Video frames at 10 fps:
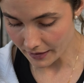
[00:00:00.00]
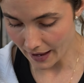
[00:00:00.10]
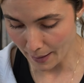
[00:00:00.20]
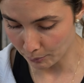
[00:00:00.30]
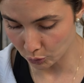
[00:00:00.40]

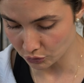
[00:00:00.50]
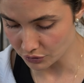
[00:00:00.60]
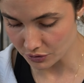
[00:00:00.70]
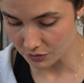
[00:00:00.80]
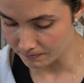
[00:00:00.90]

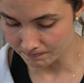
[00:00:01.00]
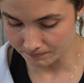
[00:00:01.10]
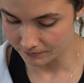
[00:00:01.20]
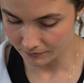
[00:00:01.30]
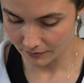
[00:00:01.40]
apples,
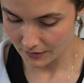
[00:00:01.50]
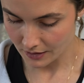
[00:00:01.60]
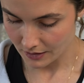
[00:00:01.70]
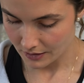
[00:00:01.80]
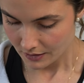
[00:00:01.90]

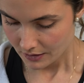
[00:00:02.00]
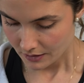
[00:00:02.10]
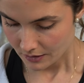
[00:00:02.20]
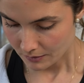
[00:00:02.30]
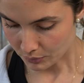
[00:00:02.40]

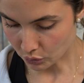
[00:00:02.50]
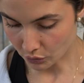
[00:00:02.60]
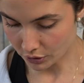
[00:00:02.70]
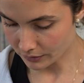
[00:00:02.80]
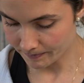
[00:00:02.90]

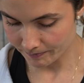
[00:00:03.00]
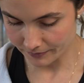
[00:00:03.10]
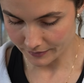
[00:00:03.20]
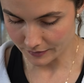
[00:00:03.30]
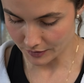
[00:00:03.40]
plural.
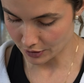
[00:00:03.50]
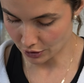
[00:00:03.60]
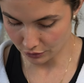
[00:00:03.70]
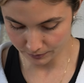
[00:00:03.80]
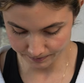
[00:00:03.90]

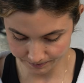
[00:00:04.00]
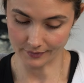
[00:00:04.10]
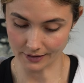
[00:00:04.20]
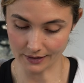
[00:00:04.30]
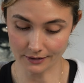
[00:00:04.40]
So
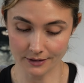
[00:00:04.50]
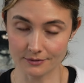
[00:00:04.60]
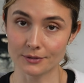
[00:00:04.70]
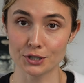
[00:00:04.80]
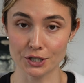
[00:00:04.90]
I don't know,
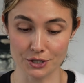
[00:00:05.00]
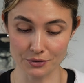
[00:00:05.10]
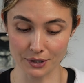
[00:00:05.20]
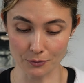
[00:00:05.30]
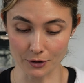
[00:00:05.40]
we're just
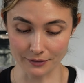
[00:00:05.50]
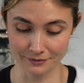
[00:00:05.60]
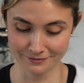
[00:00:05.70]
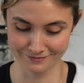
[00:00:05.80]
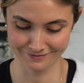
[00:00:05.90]
using
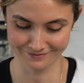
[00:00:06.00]
one.